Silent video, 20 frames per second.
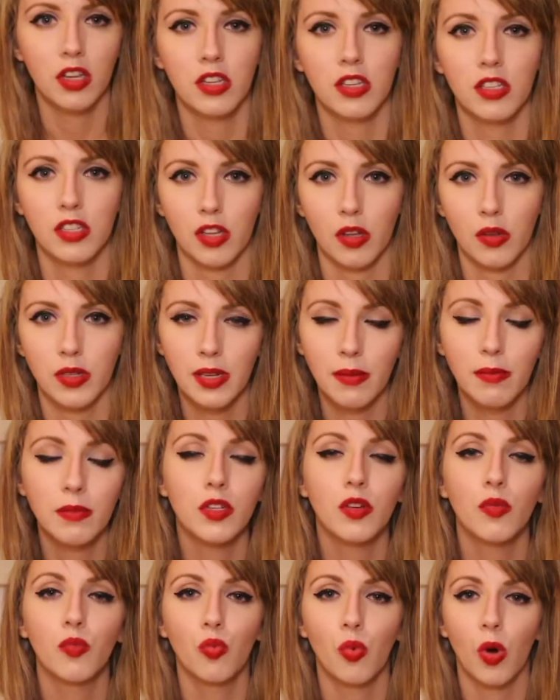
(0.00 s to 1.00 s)
So
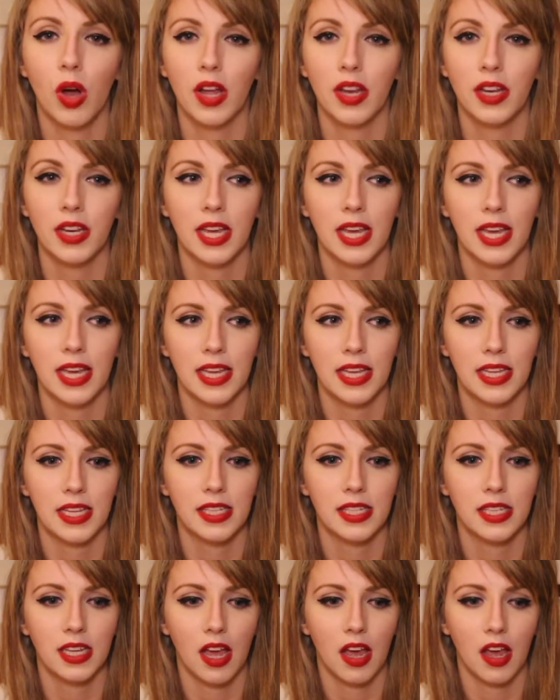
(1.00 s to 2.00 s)
symptom one
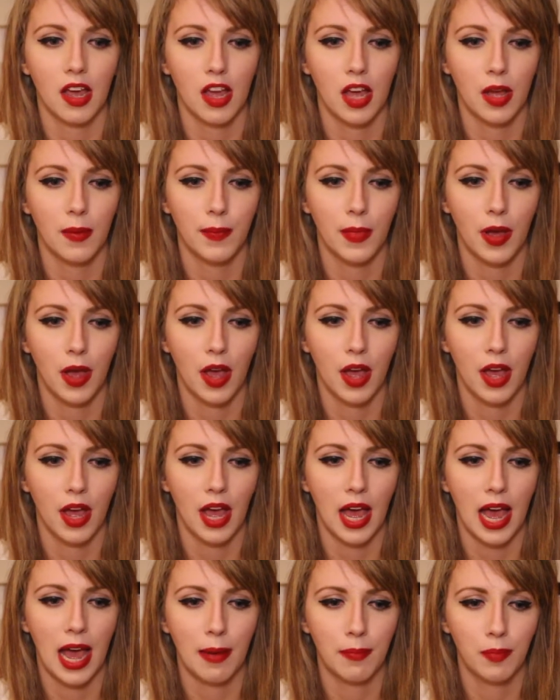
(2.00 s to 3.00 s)
is
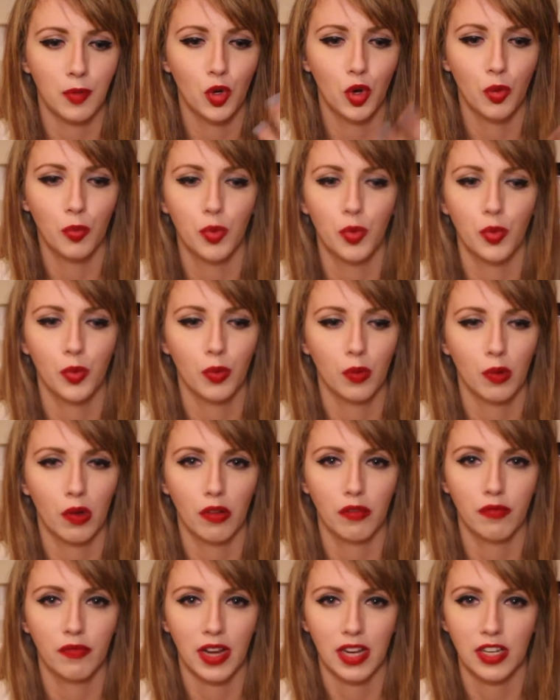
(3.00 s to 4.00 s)
abnormal
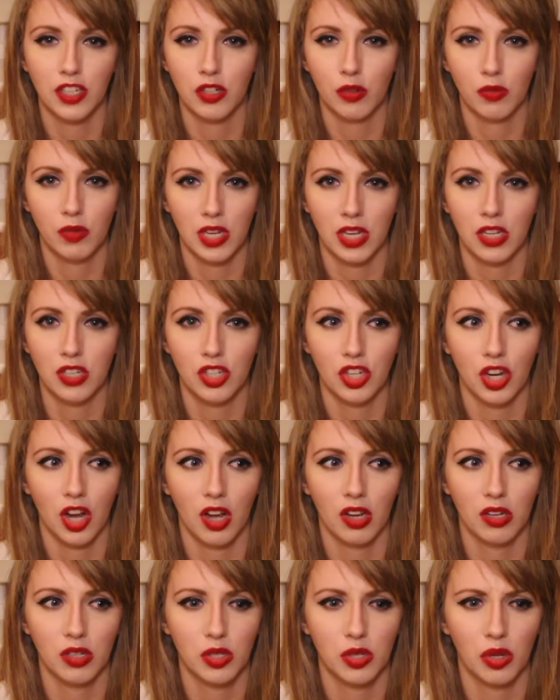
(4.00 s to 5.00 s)
vaginal
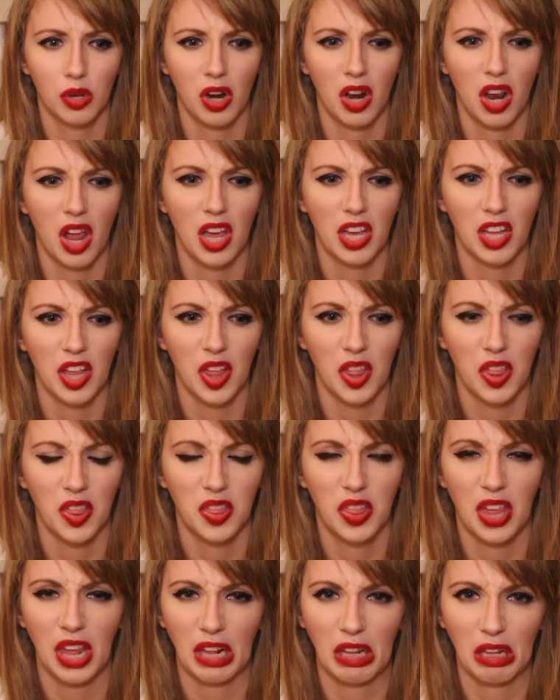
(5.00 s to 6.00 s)
discharge, sort of like
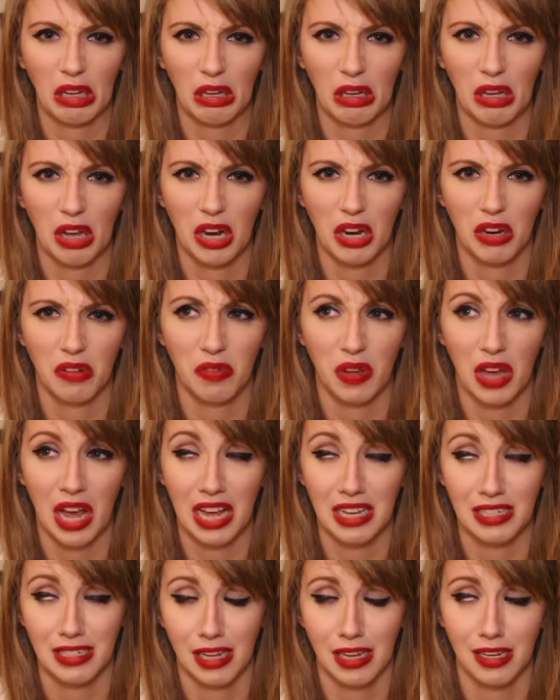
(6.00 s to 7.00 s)
thick, kind of,
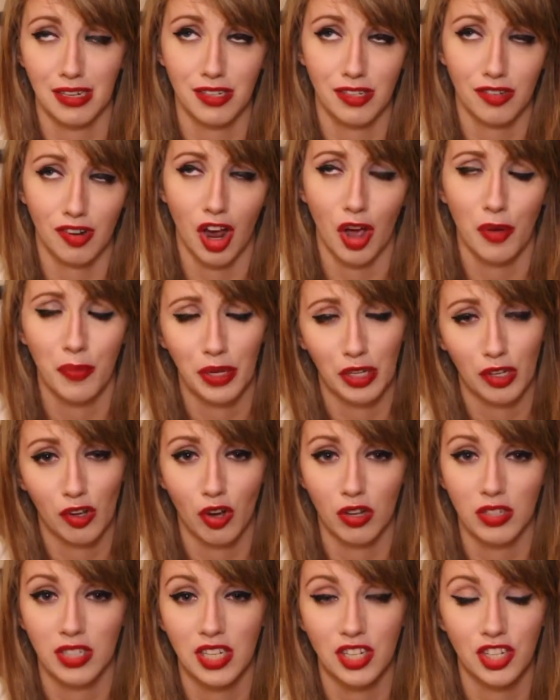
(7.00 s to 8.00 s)
as they describe it,
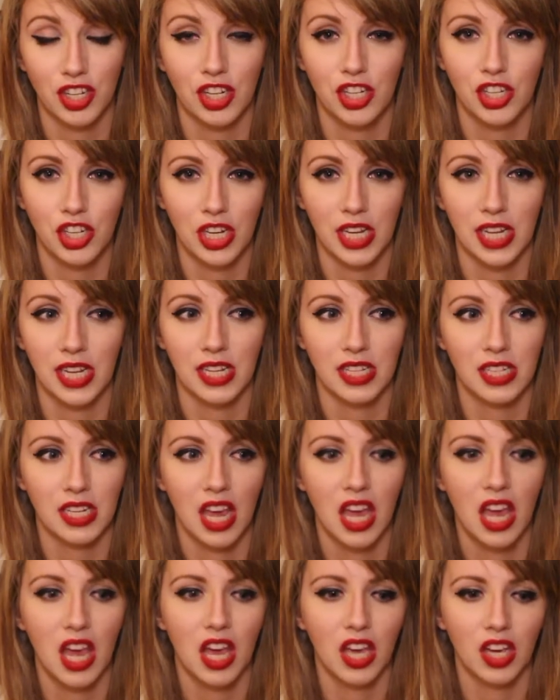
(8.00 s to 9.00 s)
cottagey cheese
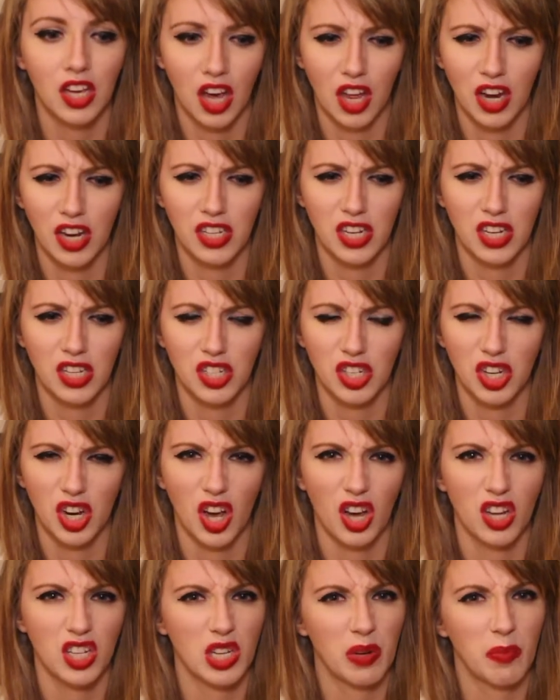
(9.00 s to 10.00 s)
kind of
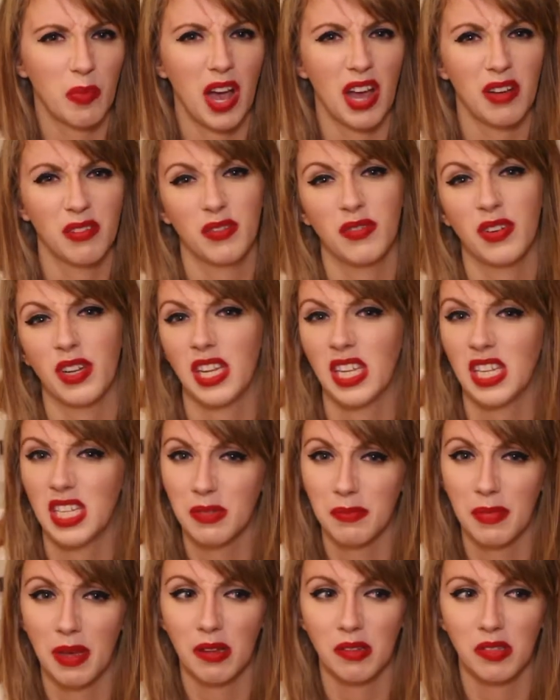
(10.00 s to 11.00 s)
discharge. You might have a funny
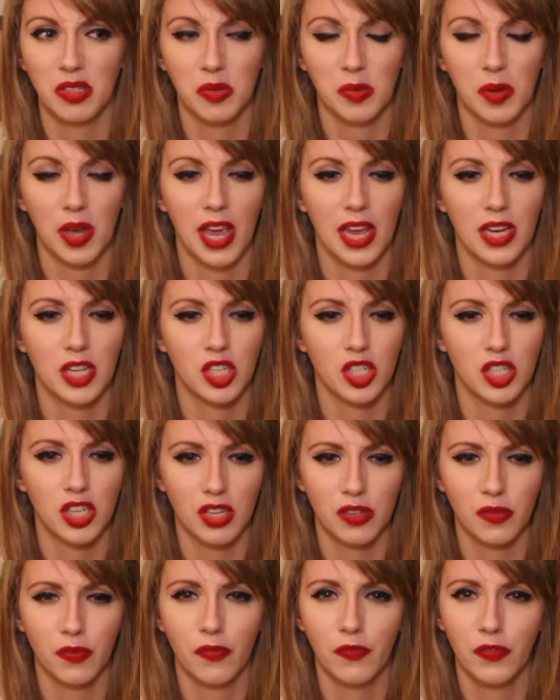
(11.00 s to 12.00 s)
smell to it, it just
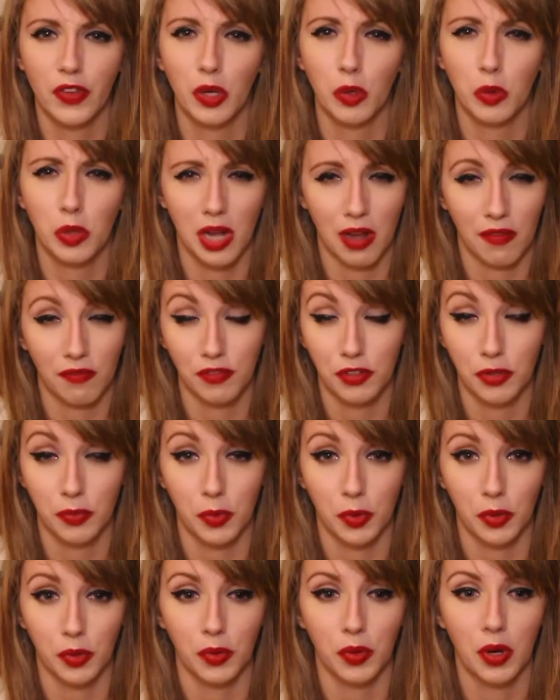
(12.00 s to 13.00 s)
doesn't feel
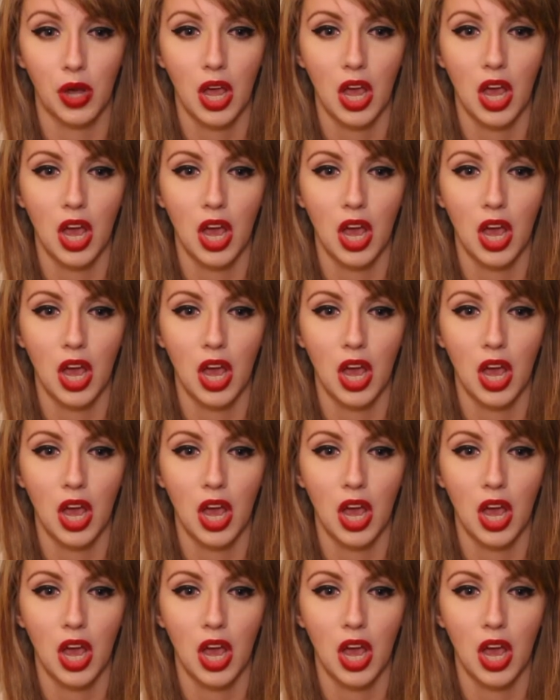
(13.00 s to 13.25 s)
comfortable.